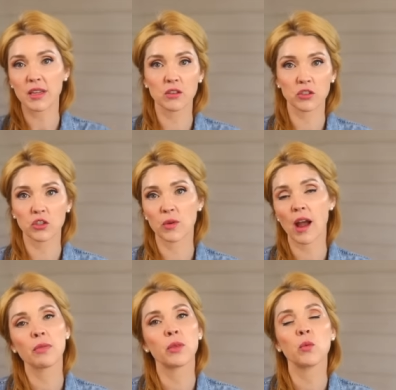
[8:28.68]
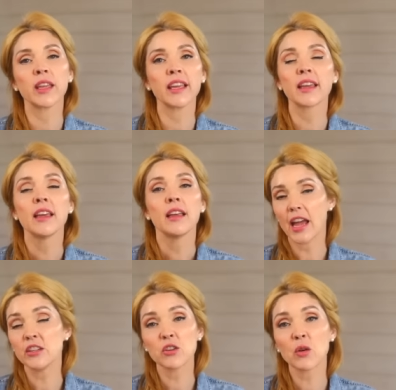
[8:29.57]
meals throughout the week.
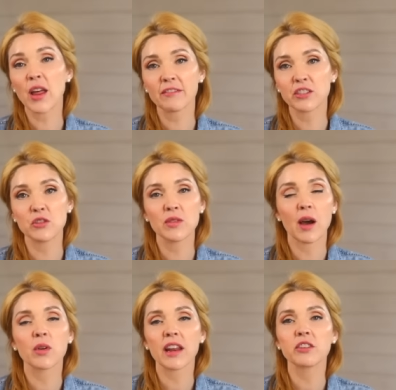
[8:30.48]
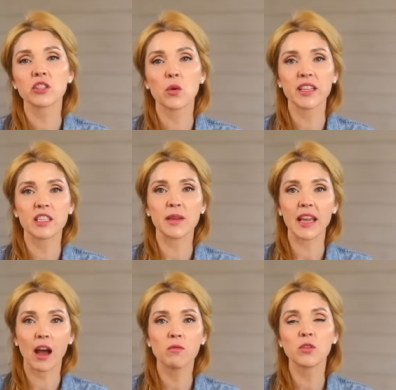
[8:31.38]
And you don't have to do that. Whatever is going to be
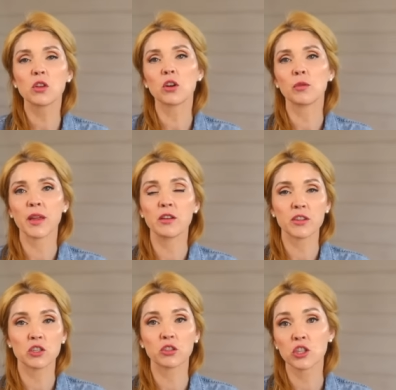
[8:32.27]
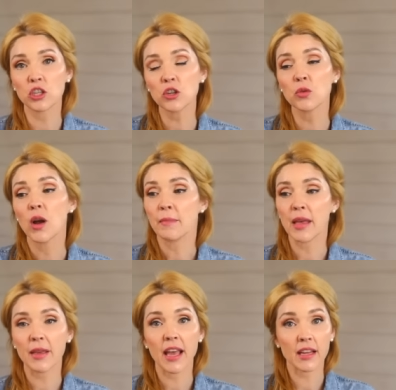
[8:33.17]
helpful or beneficial to you.
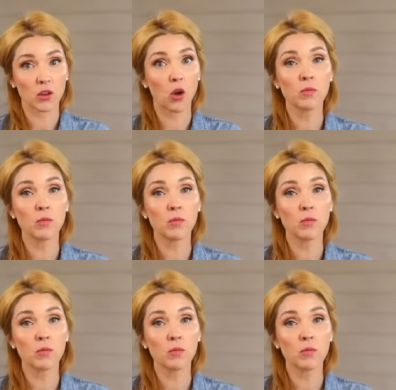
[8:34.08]
Maybe as a